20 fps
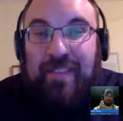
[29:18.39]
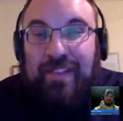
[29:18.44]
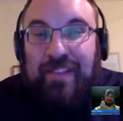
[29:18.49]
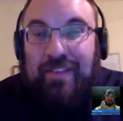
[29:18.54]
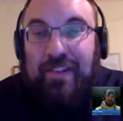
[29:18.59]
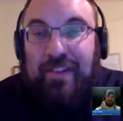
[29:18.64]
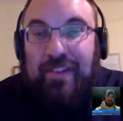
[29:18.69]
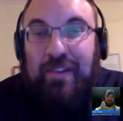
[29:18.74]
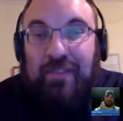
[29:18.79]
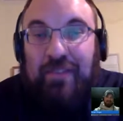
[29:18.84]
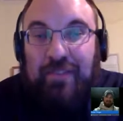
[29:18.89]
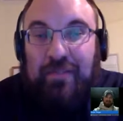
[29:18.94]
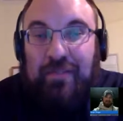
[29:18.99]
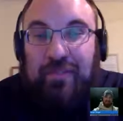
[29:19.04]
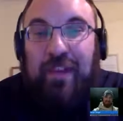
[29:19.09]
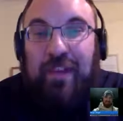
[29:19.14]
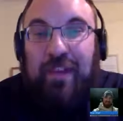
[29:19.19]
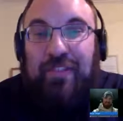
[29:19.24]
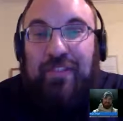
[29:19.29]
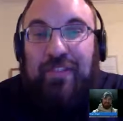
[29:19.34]
goes a
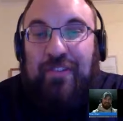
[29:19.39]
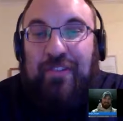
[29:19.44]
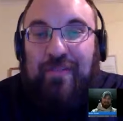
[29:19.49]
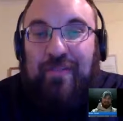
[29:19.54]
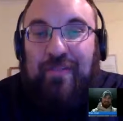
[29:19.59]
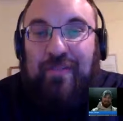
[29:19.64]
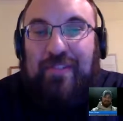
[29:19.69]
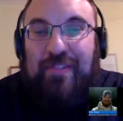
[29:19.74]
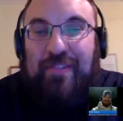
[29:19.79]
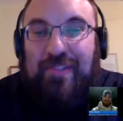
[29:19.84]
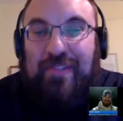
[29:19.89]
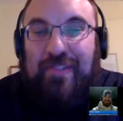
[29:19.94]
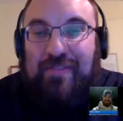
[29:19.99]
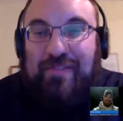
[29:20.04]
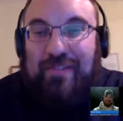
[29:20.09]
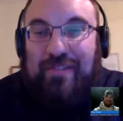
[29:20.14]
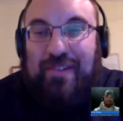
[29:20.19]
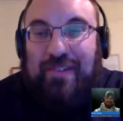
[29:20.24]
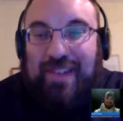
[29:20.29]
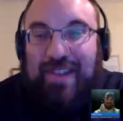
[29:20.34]
sponsor opportunity
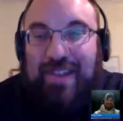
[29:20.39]
for you.